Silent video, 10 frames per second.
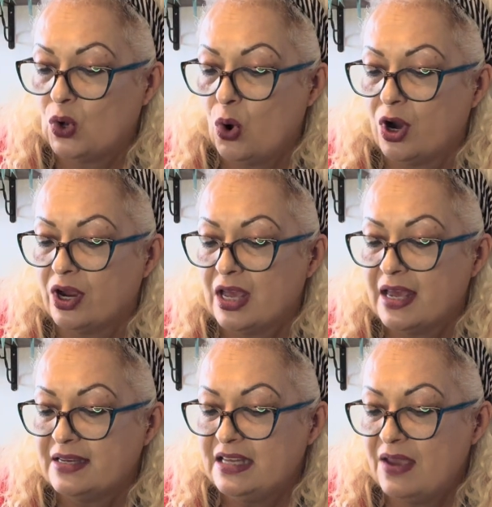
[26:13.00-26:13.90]
or
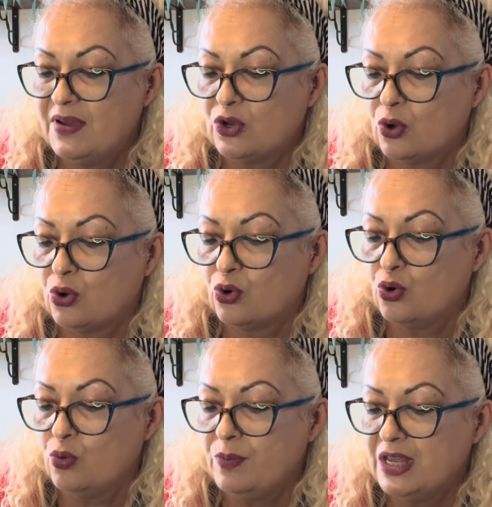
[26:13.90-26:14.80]
David
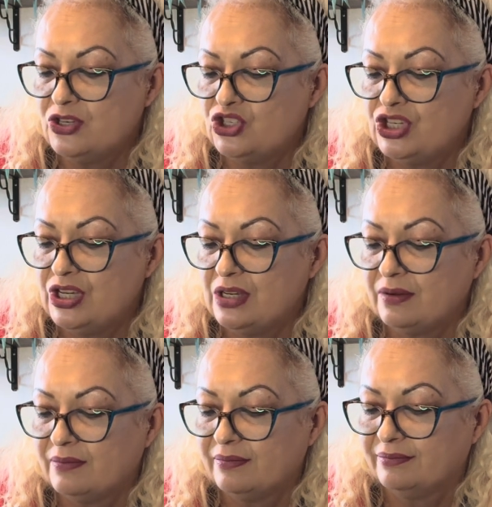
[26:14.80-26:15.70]
Kumingi.
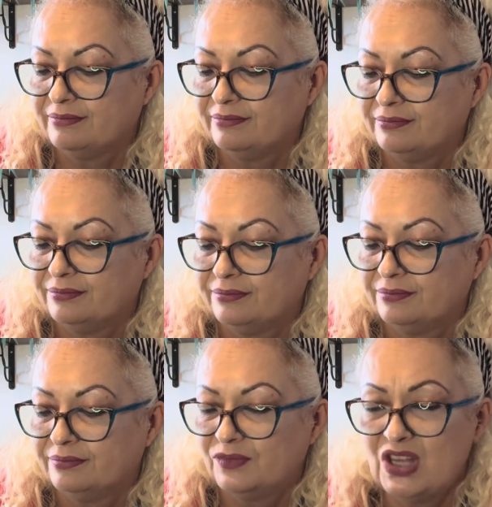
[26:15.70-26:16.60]

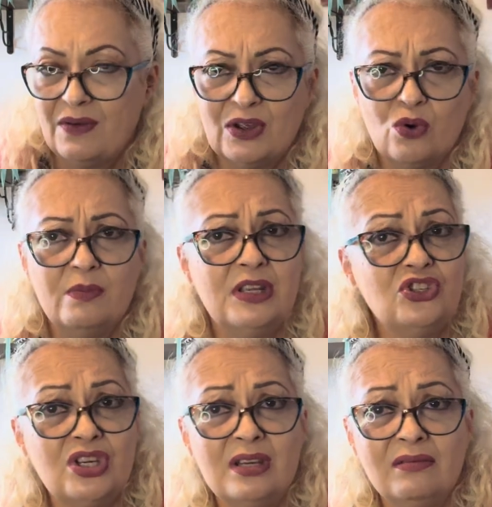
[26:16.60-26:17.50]
David
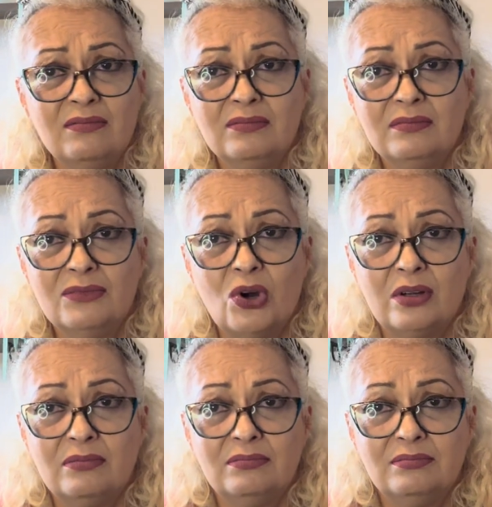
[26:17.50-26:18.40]
Kumingi?
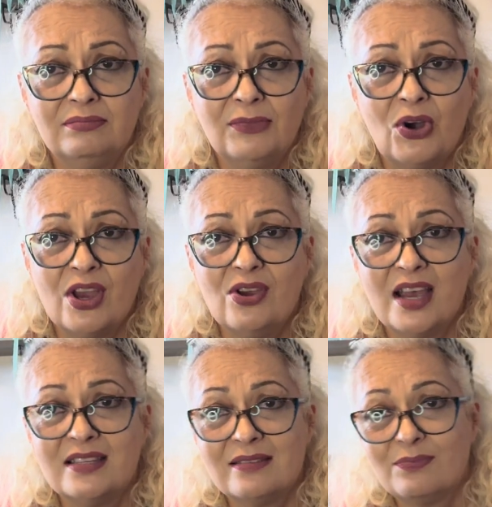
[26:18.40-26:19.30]
Or, okay, you
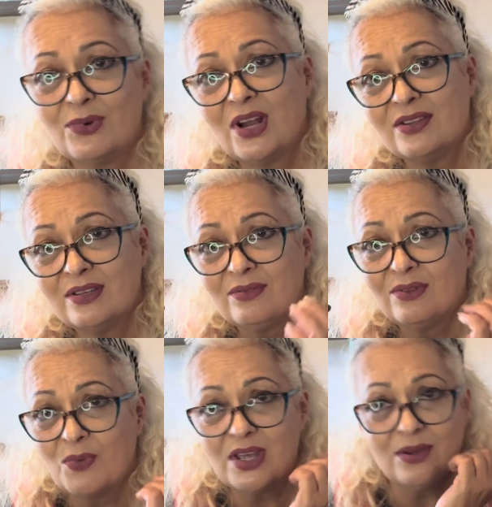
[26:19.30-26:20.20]
guys pronounce it
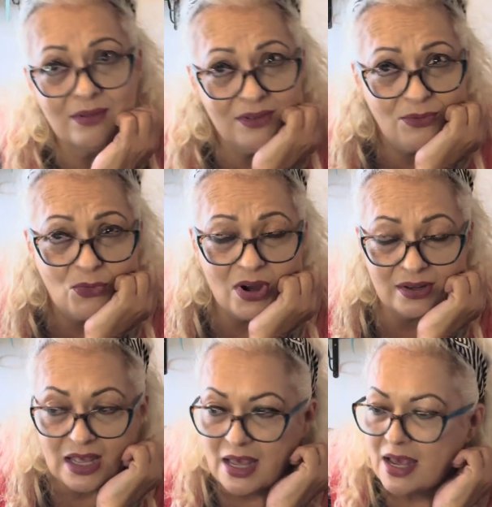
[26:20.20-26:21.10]
the way you
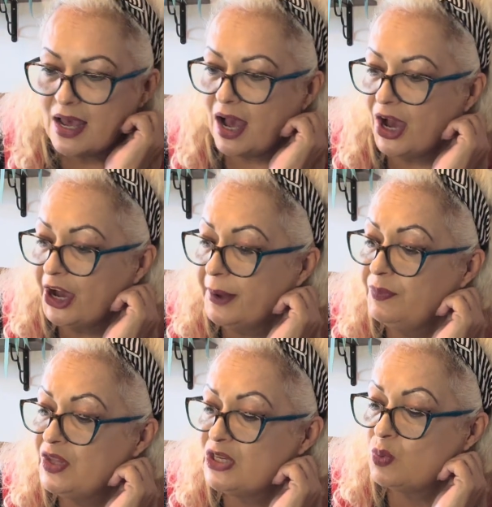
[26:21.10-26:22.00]
want.
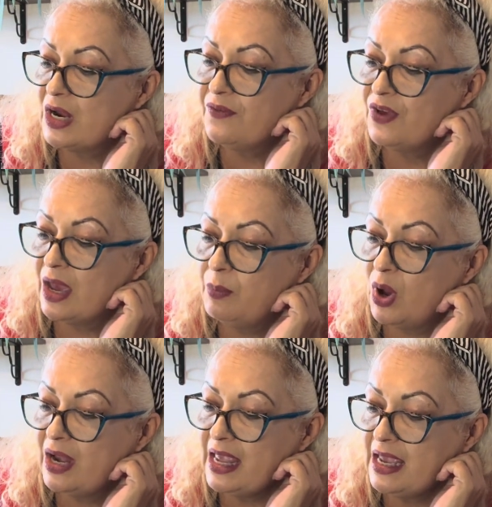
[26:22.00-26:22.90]
This one I
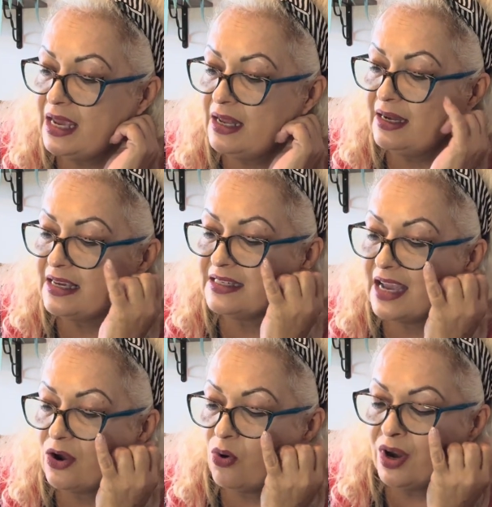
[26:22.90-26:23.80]
bought in
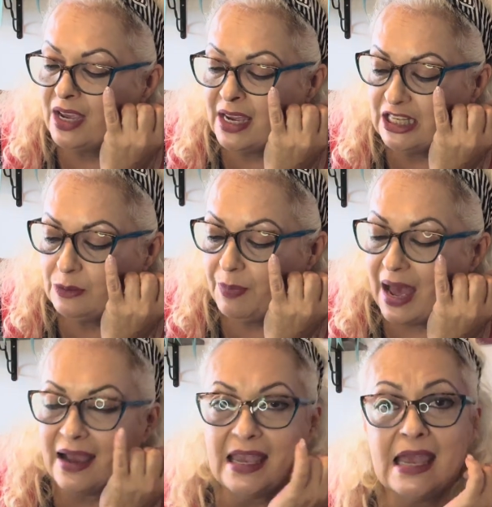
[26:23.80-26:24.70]
Lixiang Orchids
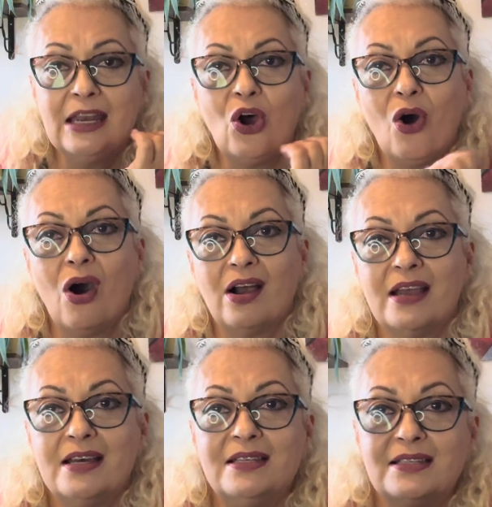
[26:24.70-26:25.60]
back in
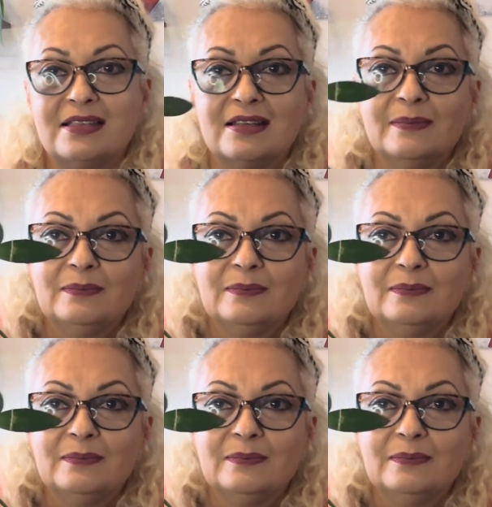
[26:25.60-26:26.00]
August.